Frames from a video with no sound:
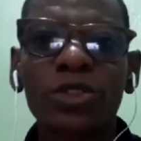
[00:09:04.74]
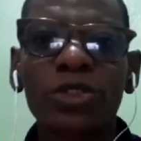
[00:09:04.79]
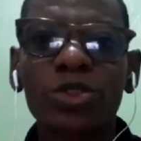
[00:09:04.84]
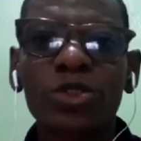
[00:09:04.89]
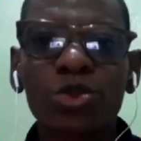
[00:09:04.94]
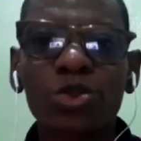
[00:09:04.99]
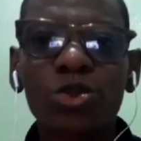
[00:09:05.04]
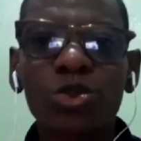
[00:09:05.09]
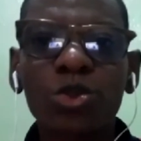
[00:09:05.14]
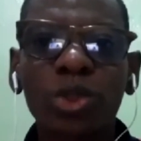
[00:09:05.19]

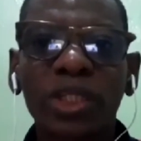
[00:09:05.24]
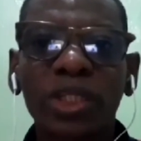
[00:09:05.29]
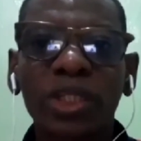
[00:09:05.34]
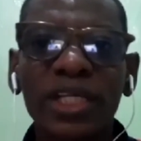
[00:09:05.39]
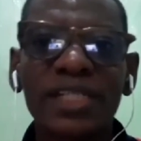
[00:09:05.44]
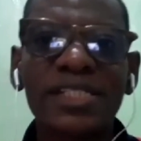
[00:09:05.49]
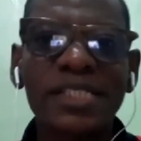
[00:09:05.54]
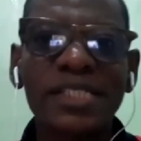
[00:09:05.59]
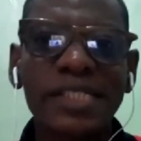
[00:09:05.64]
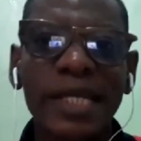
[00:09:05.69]
to do
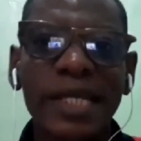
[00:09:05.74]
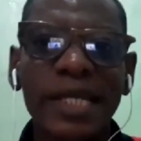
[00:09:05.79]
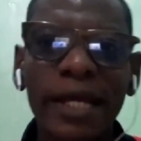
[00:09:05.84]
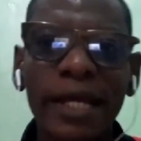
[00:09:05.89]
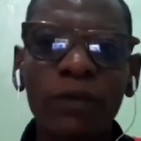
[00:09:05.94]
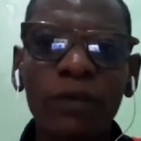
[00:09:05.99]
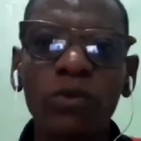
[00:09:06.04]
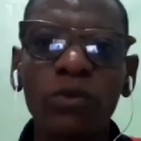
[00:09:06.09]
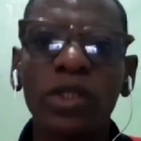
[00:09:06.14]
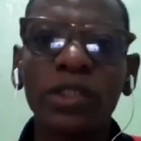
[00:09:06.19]
things,
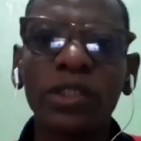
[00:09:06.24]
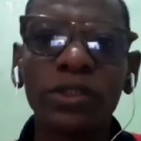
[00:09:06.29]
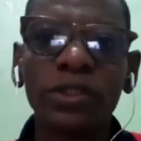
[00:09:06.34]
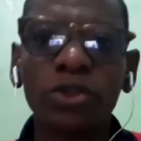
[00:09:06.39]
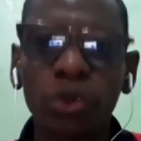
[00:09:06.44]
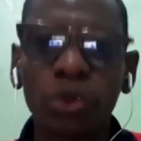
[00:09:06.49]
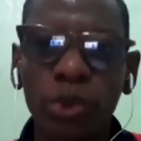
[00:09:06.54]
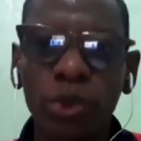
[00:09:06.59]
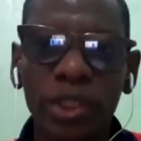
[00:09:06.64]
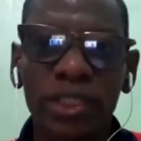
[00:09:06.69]
they will
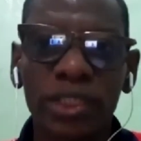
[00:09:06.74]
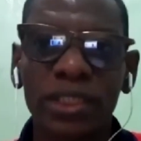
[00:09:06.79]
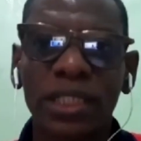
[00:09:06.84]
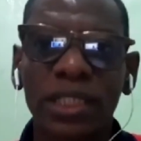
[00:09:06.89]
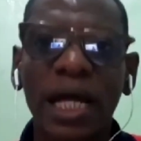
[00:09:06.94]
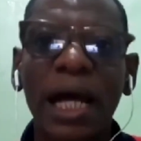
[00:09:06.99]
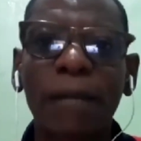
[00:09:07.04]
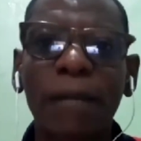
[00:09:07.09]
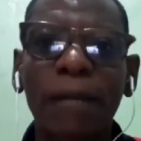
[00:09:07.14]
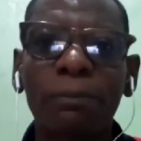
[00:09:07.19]
do it
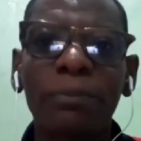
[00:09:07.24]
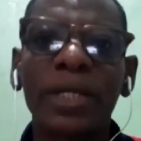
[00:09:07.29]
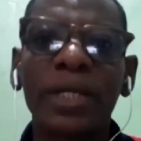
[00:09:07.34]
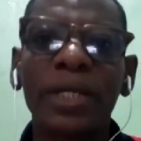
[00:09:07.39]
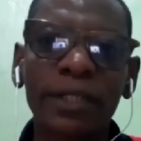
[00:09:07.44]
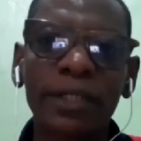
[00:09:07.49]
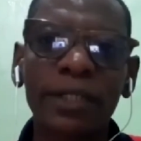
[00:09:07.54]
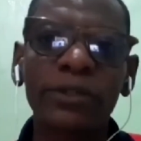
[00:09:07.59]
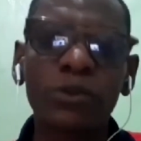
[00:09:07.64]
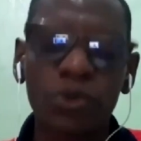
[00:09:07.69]
and
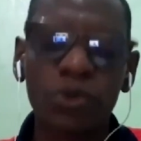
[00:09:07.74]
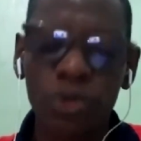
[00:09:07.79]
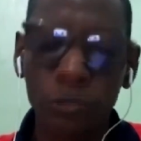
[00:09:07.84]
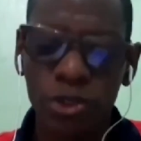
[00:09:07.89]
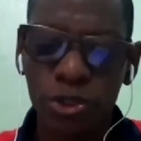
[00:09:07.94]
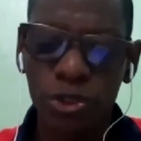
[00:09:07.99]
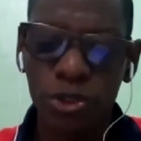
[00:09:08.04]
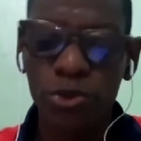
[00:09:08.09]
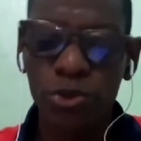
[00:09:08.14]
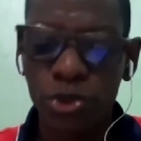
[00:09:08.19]
make good
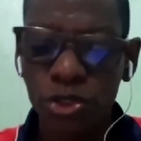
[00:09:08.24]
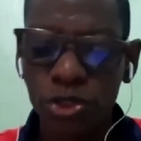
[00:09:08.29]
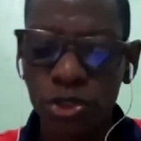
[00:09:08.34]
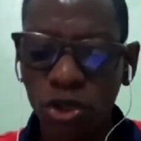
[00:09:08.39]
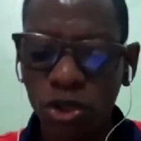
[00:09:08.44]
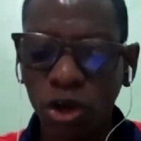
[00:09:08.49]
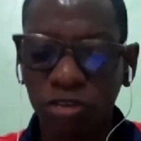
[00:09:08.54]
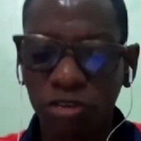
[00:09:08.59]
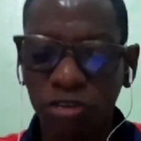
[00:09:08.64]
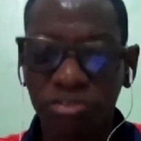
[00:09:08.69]
use
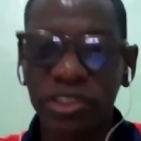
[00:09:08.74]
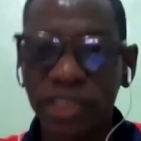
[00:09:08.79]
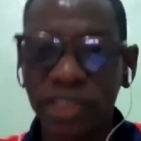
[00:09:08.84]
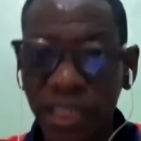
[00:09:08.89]
of it